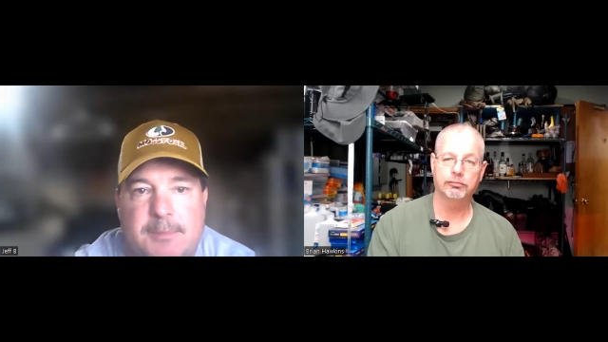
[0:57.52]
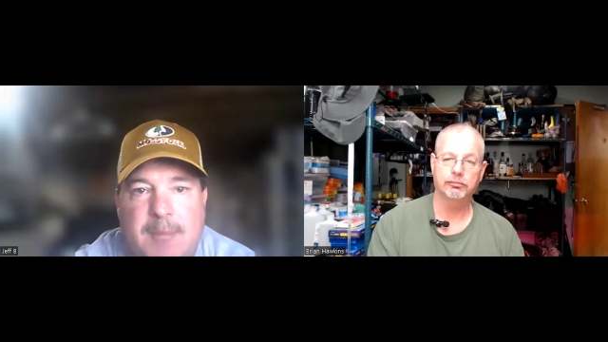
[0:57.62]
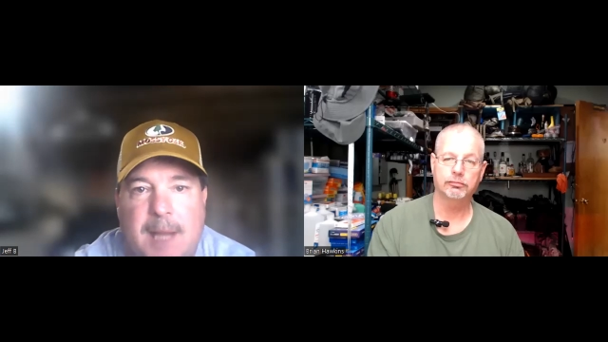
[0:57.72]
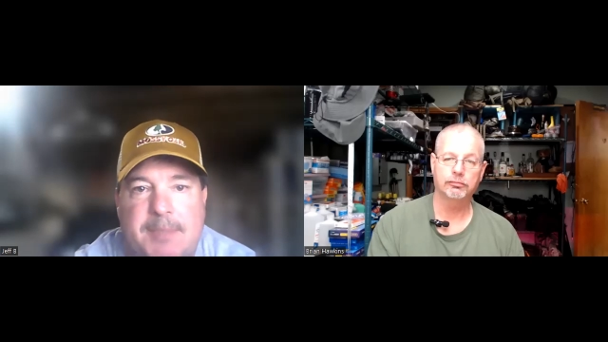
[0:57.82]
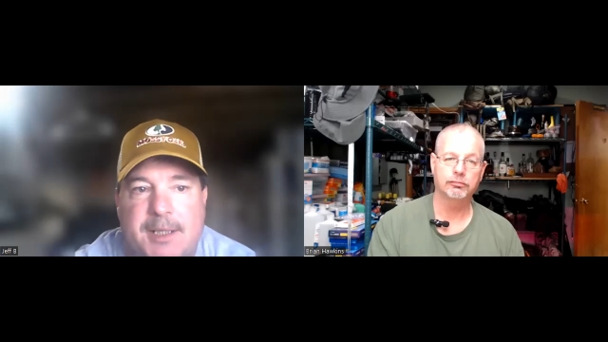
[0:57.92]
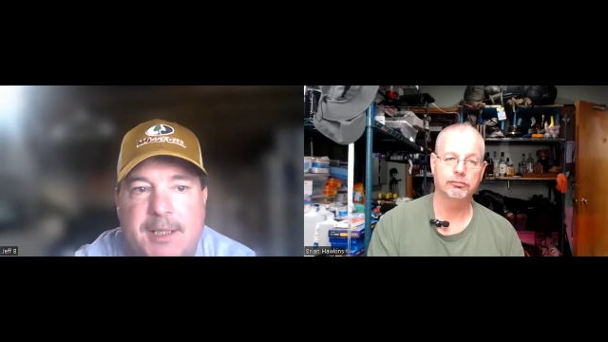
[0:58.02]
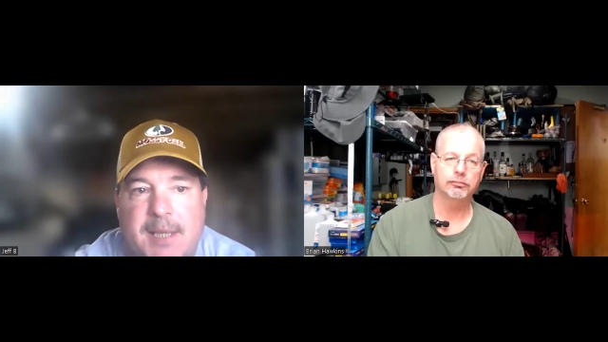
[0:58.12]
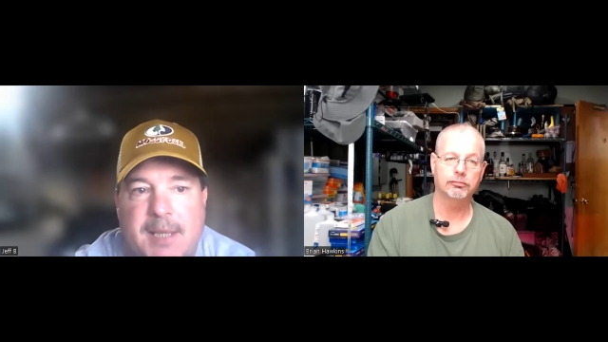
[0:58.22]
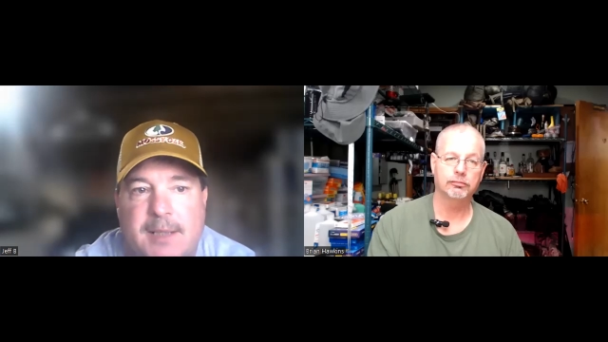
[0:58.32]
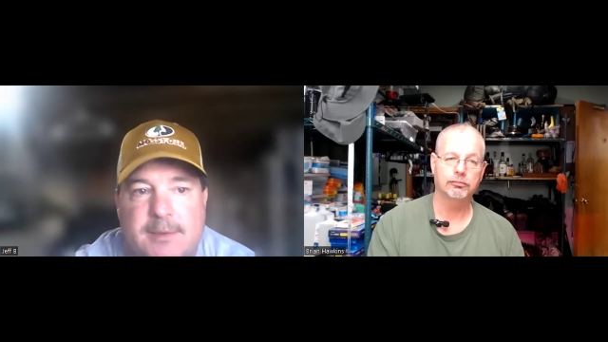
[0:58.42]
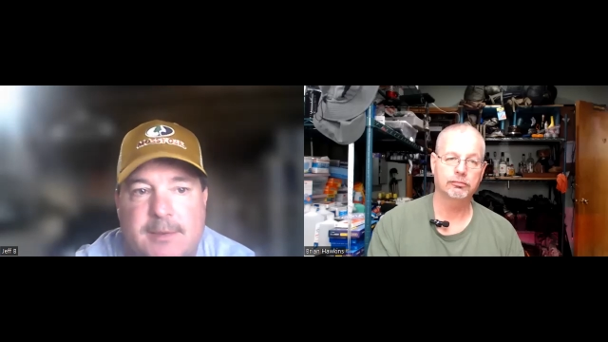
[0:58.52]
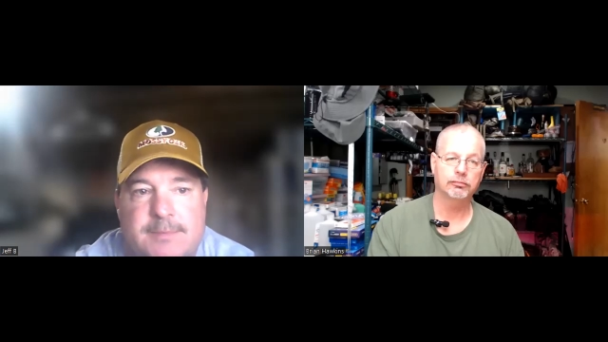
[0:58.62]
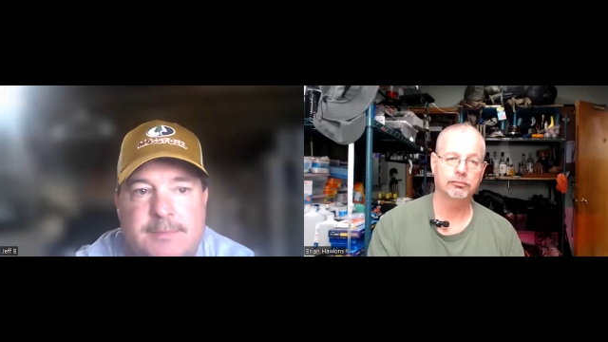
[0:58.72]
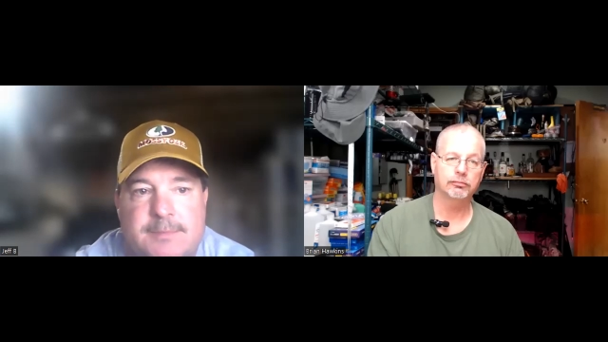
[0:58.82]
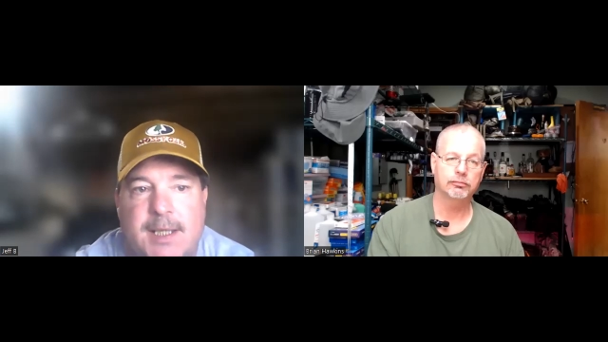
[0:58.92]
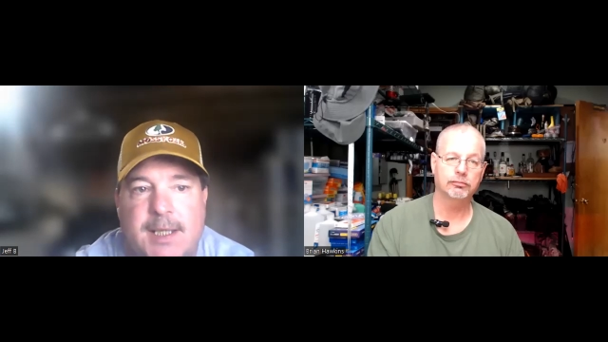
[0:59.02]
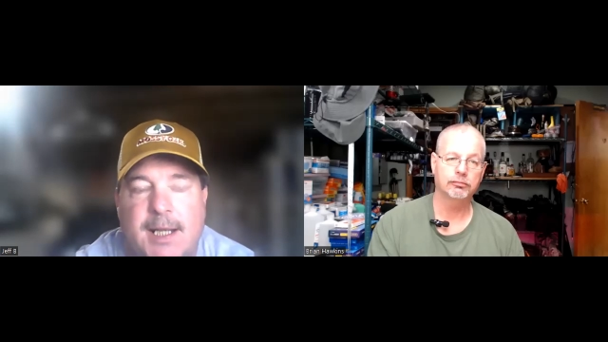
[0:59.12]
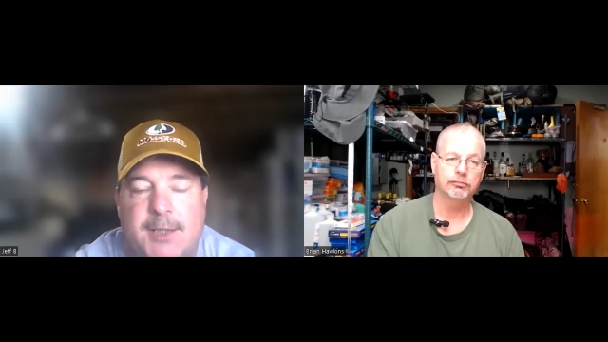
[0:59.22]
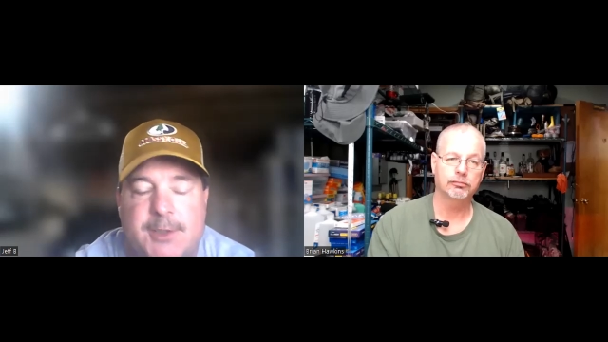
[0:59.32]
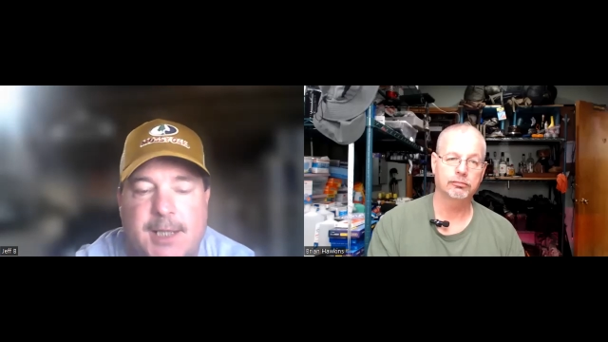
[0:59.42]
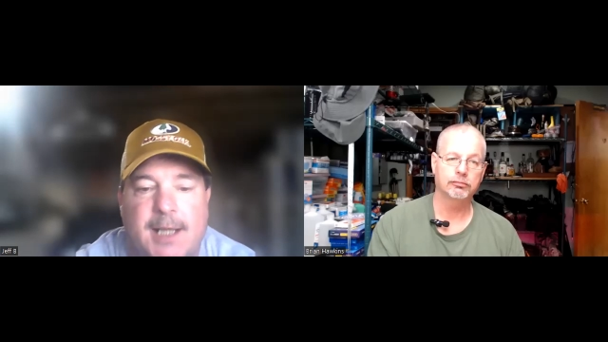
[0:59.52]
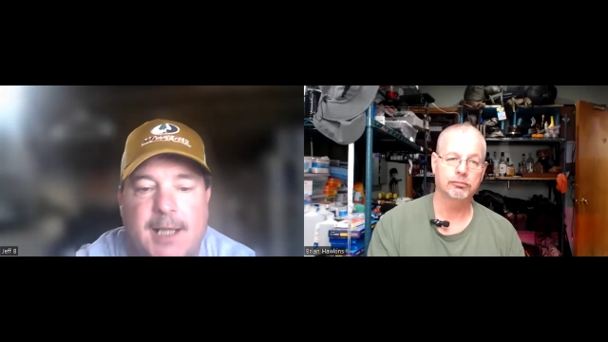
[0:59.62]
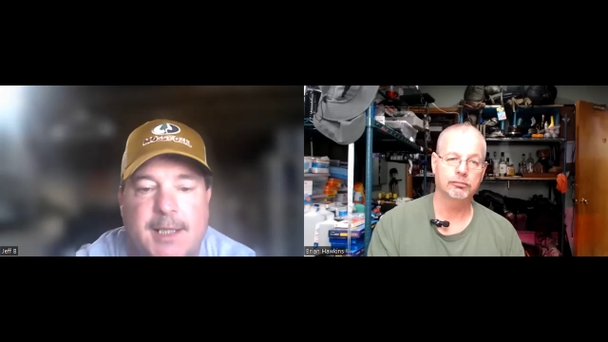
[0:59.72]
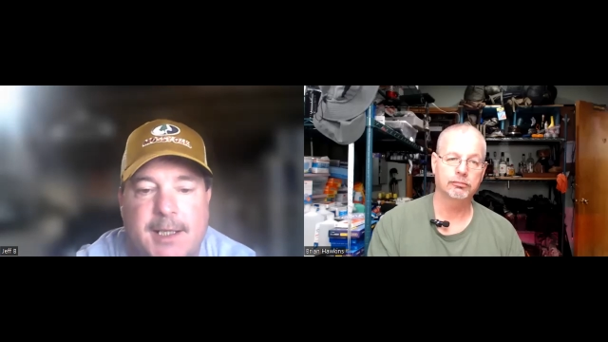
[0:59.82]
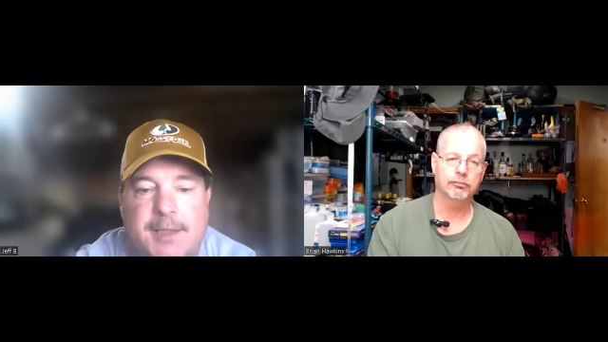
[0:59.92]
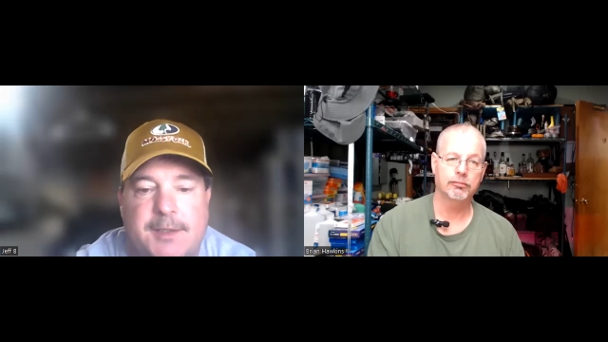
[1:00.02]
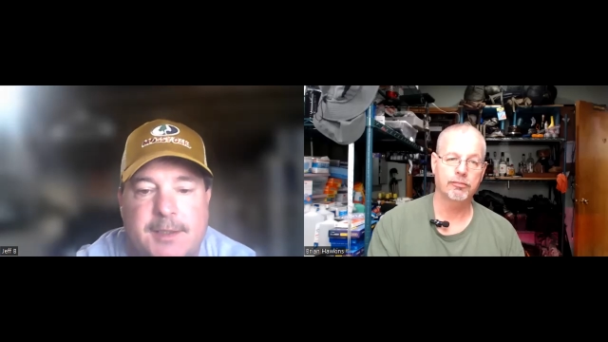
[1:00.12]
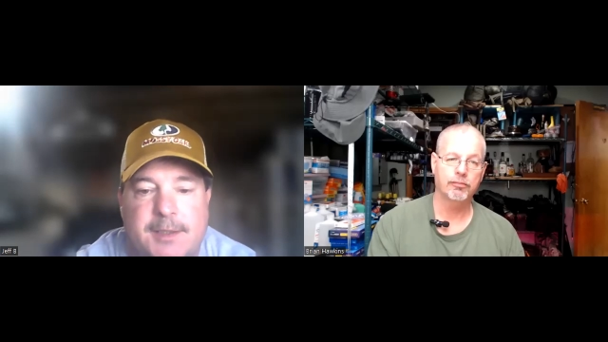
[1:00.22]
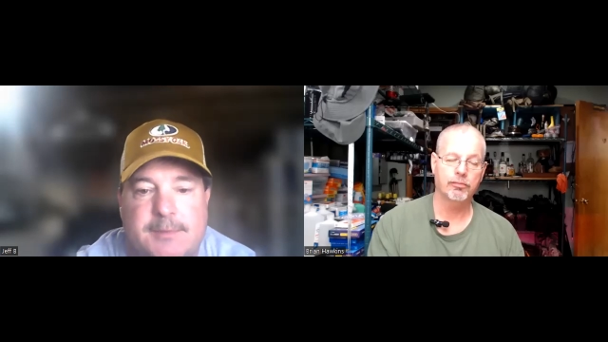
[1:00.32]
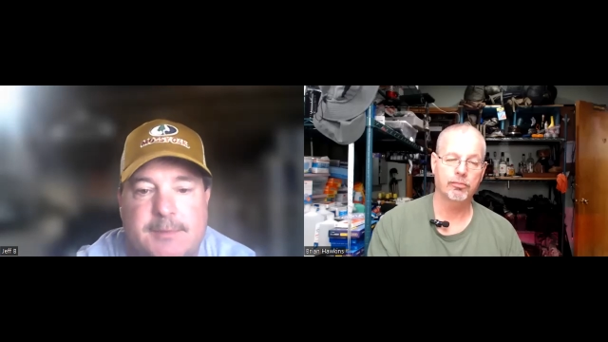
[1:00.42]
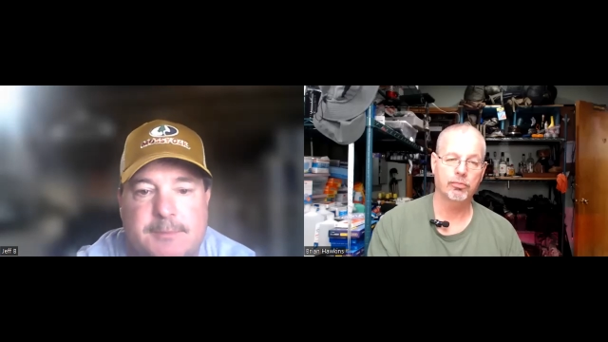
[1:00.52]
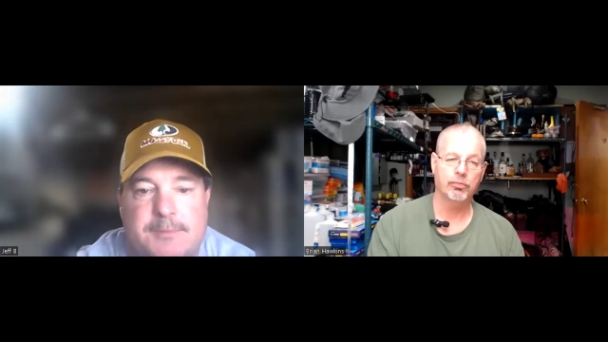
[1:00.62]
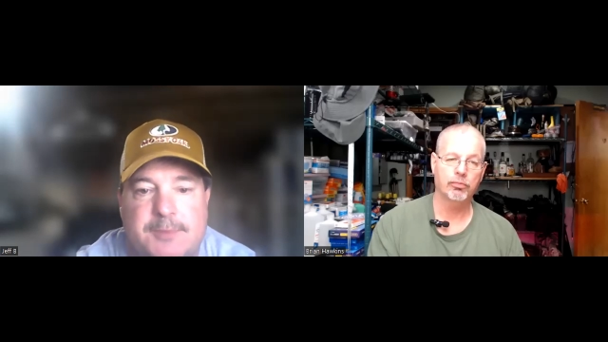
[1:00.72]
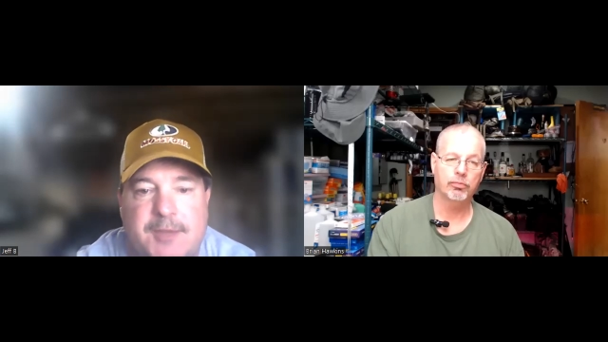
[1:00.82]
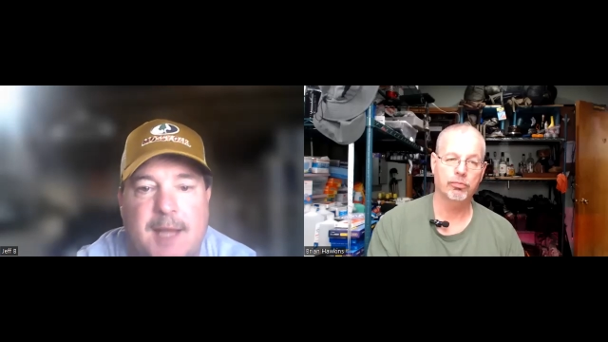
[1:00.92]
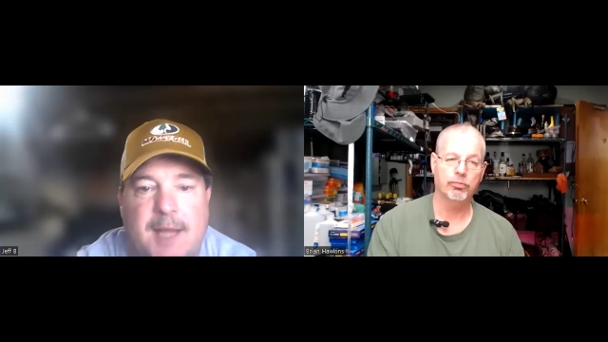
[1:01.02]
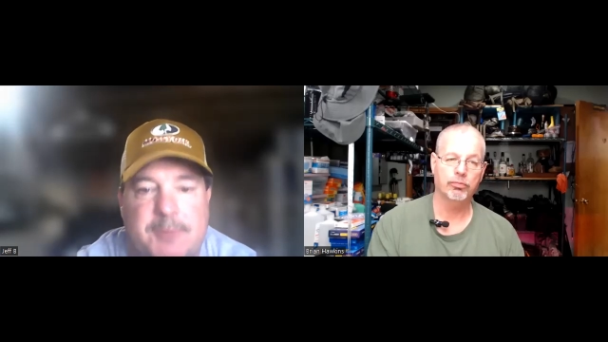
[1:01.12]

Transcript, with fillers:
Speaker 1: popping in the panel and I could not get it to stop